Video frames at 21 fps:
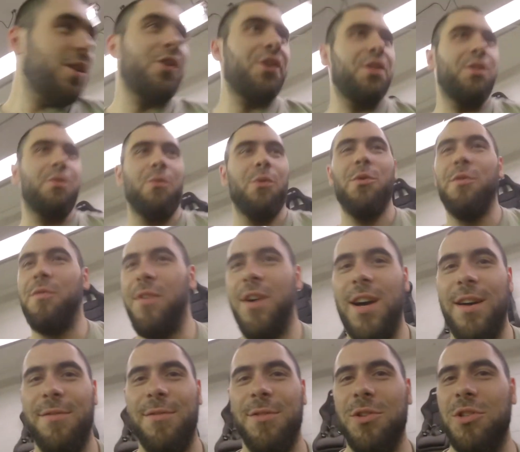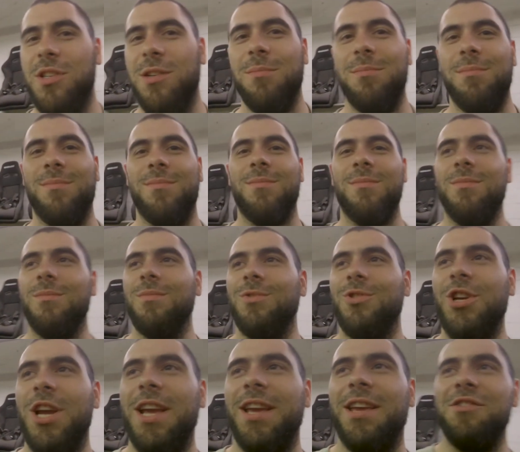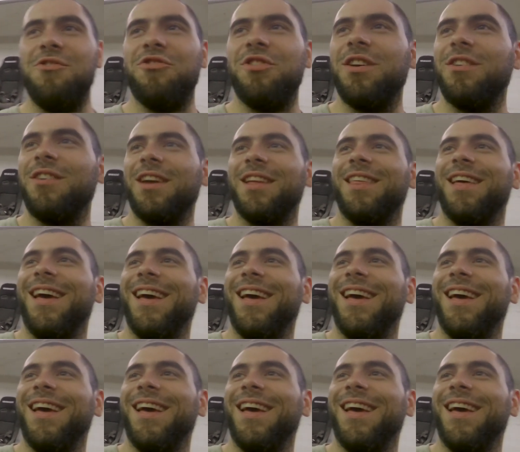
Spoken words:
cutting the roof off or some janky shit like